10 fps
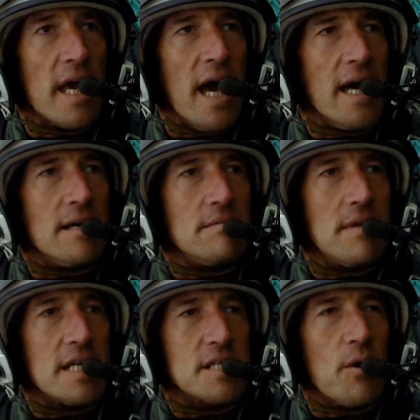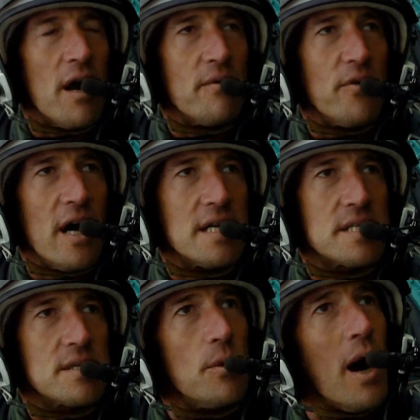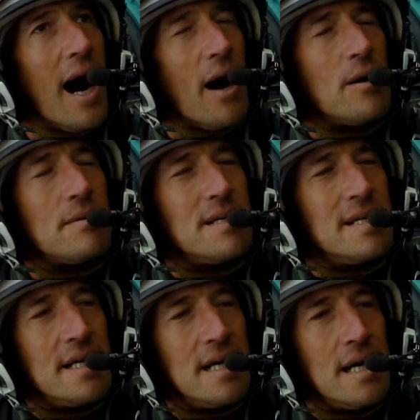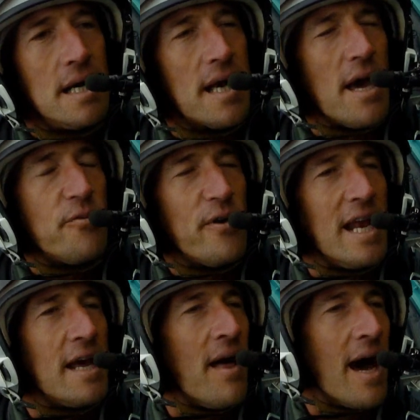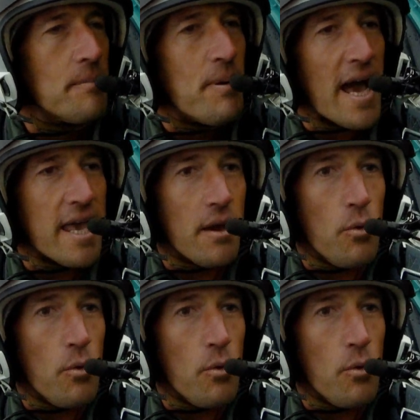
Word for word: Okay, that's quite fast. Wow. Okay, feeling that blacking.